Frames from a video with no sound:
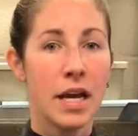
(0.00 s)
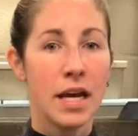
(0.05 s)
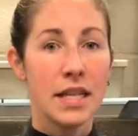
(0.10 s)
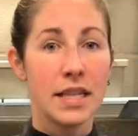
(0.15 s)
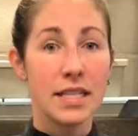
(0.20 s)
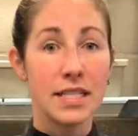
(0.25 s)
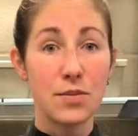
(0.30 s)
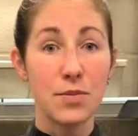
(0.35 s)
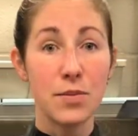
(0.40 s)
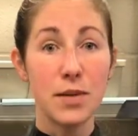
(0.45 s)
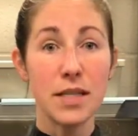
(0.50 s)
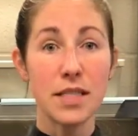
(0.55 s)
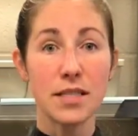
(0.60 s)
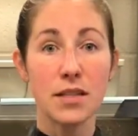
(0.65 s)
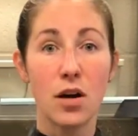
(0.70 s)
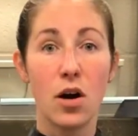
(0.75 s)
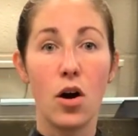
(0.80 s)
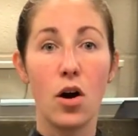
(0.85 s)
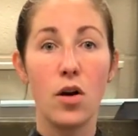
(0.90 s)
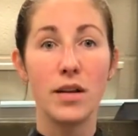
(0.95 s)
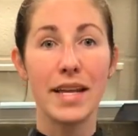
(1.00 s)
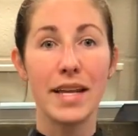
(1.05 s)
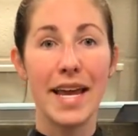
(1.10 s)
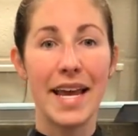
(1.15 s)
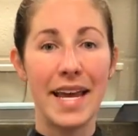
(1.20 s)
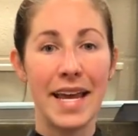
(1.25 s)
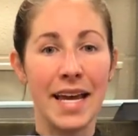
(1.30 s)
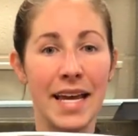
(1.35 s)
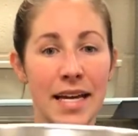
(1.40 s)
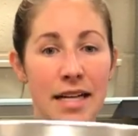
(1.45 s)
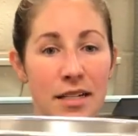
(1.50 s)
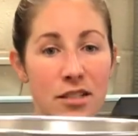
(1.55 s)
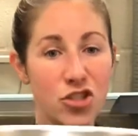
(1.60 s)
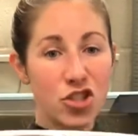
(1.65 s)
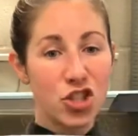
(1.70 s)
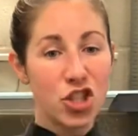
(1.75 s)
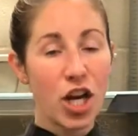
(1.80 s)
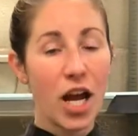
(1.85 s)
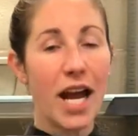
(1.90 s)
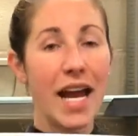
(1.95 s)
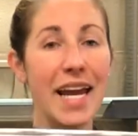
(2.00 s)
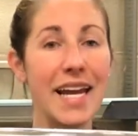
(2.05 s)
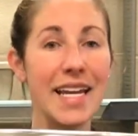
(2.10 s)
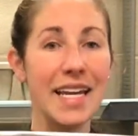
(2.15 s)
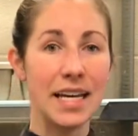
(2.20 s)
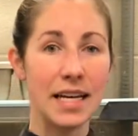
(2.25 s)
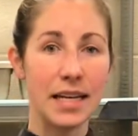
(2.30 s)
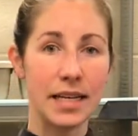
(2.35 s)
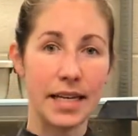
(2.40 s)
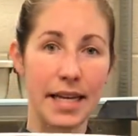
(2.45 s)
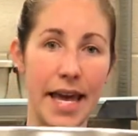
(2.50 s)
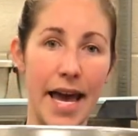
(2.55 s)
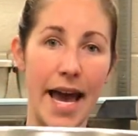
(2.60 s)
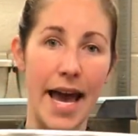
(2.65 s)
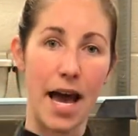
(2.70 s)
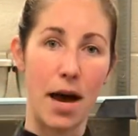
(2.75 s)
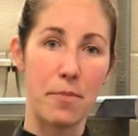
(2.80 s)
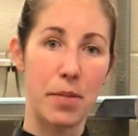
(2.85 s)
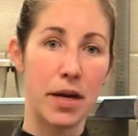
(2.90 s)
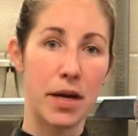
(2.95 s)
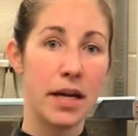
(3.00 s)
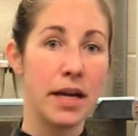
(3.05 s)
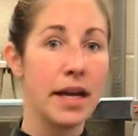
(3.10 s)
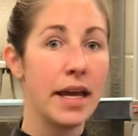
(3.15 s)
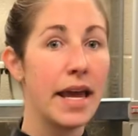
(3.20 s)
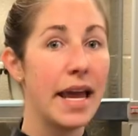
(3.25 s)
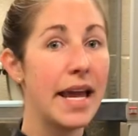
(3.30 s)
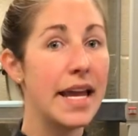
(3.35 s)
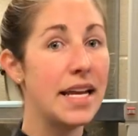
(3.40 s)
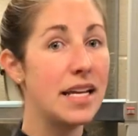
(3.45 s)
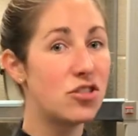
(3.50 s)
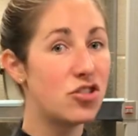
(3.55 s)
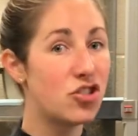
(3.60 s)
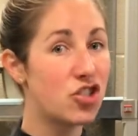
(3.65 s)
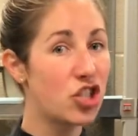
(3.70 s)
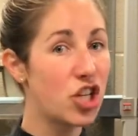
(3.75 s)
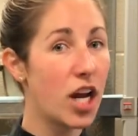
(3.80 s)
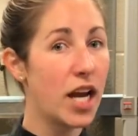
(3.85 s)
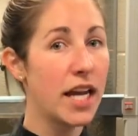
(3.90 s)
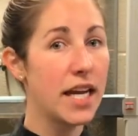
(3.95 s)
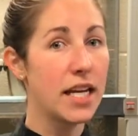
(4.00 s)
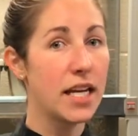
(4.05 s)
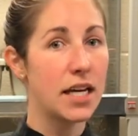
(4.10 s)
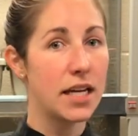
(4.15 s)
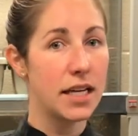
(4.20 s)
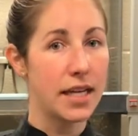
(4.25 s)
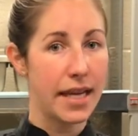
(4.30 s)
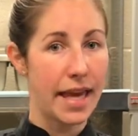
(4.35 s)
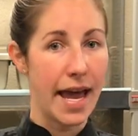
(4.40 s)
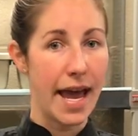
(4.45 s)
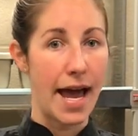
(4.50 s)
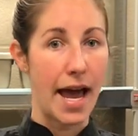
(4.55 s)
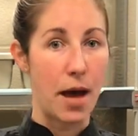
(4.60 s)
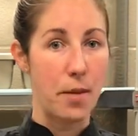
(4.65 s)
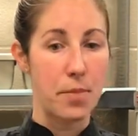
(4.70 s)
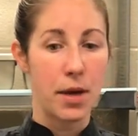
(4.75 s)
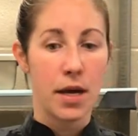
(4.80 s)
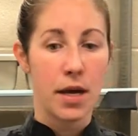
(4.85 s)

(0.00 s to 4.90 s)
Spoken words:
This one is called a china cap. A china cap.